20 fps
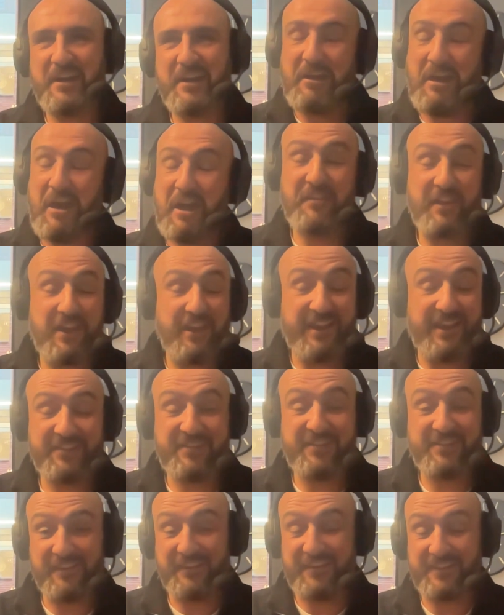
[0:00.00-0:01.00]
I think it's
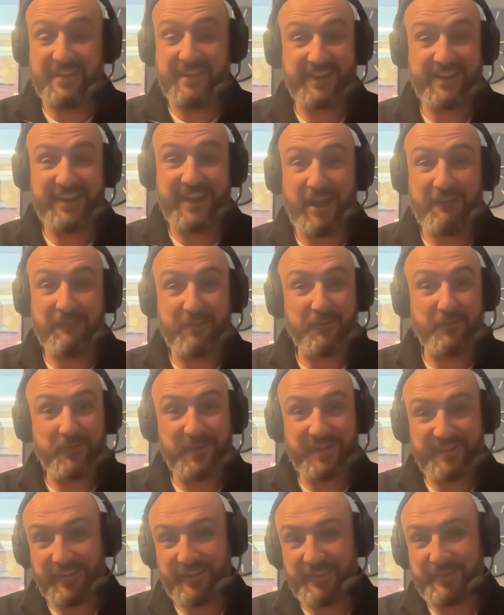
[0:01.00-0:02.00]
still exactly how it
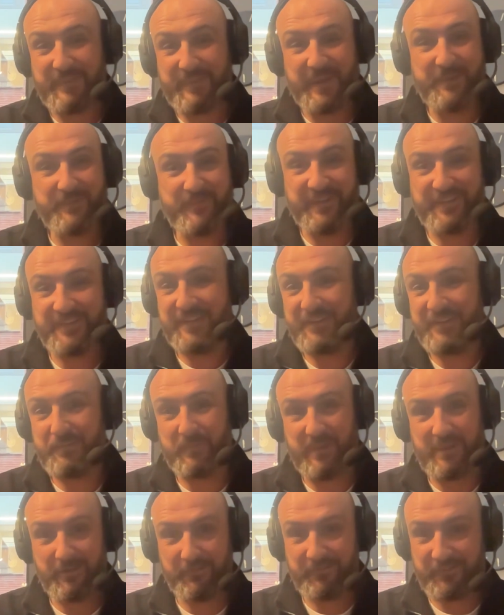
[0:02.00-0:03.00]
always has been, which is
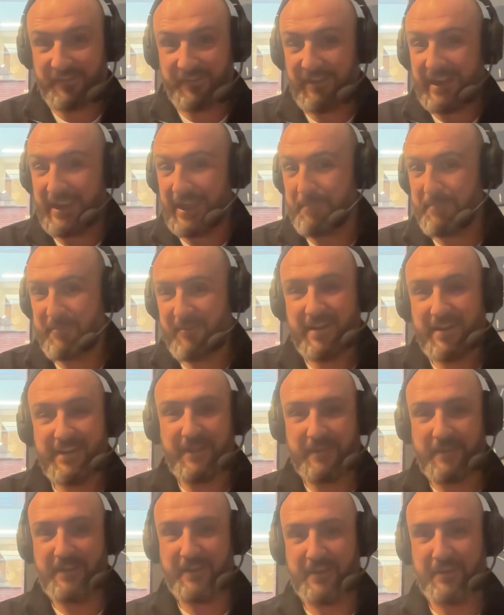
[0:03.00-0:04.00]
we love to collaborate.
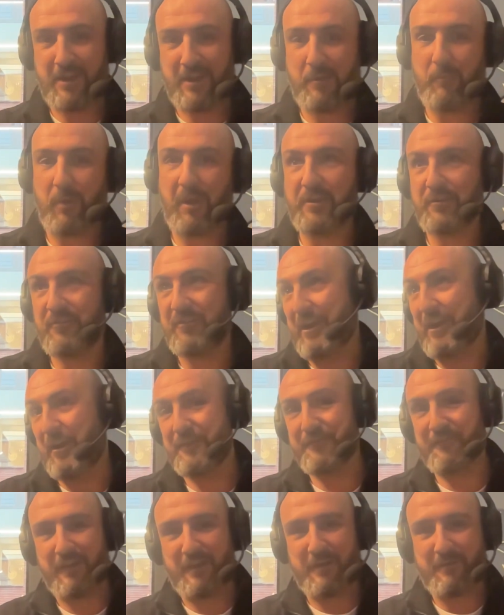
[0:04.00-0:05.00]
And, I usually get
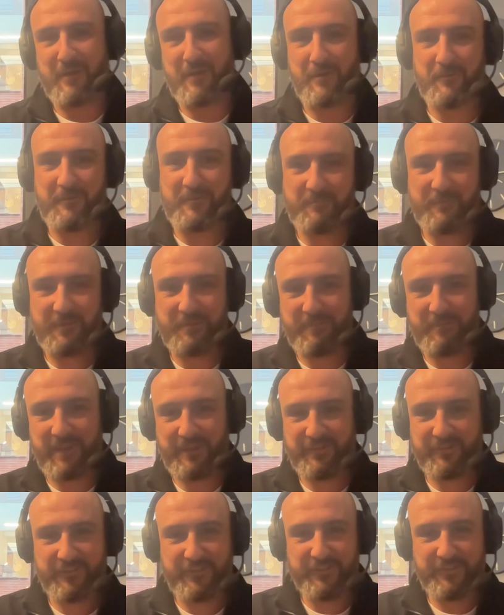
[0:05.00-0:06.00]
on very well with
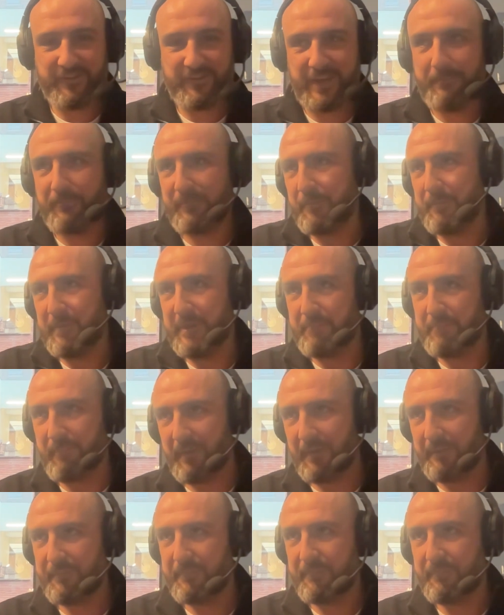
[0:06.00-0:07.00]
paid search teams. I mean,
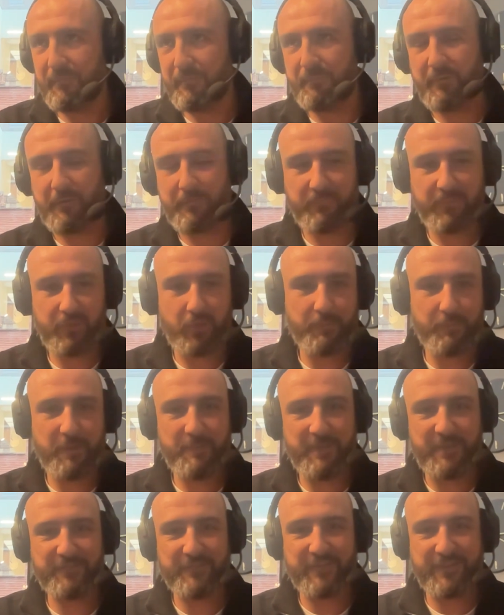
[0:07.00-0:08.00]
one of my
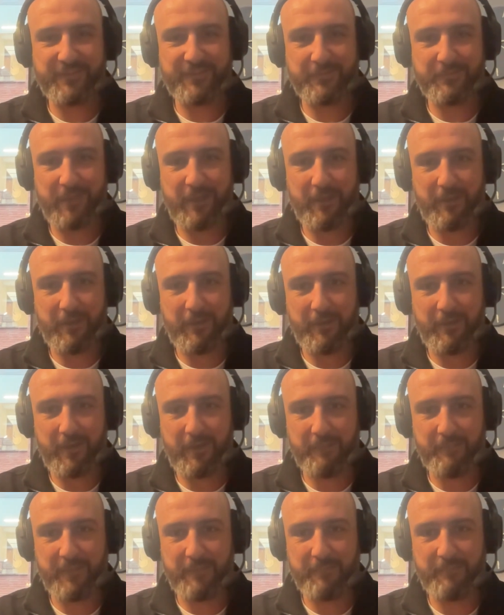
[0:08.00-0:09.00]
best friends are
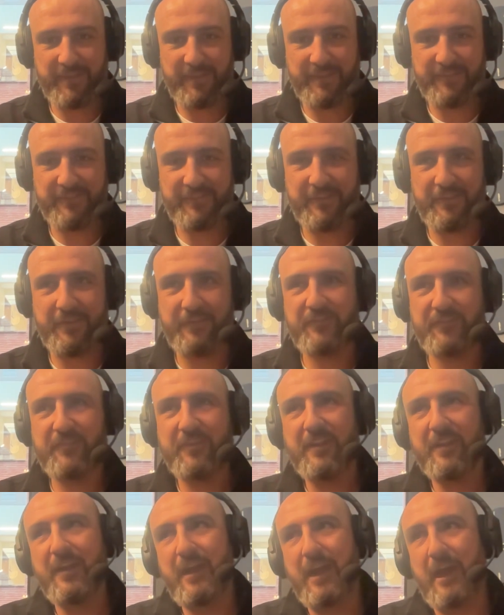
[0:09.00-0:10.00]
paid search,
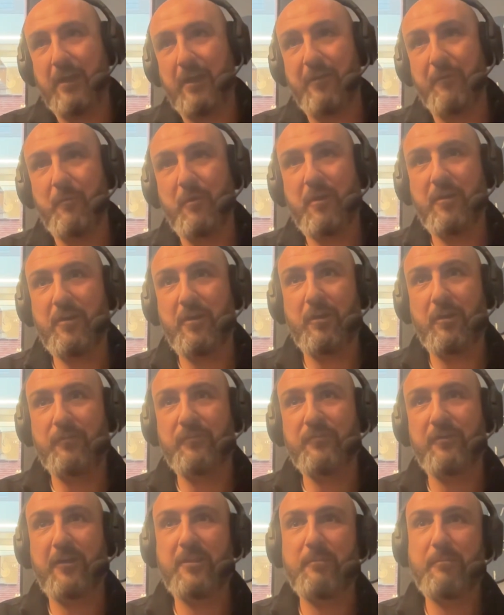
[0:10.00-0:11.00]
and I work
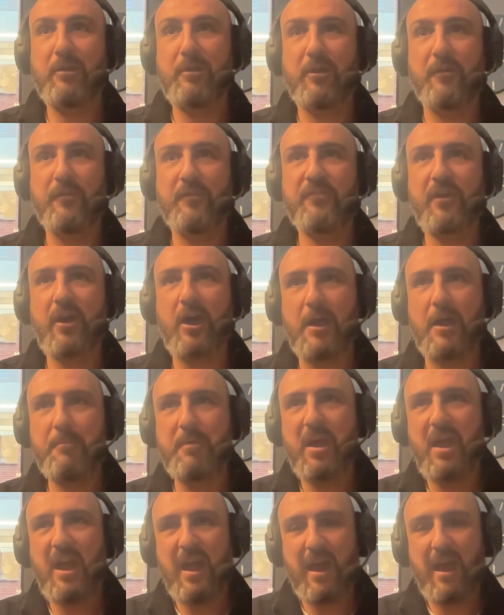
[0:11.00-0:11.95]
alongside them a lot of the time.